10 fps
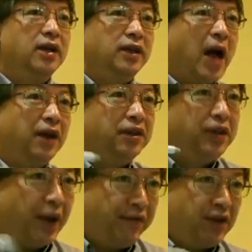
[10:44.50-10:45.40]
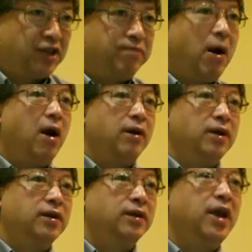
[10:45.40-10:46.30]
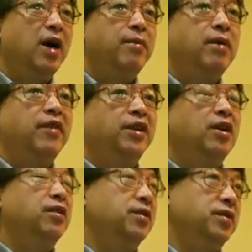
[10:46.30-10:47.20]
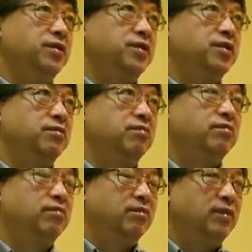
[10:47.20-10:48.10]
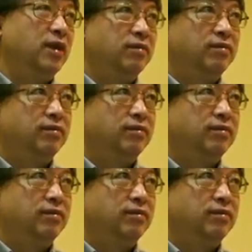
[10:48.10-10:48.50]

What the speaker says: Now the difference part, number of internal nodes. Yeah.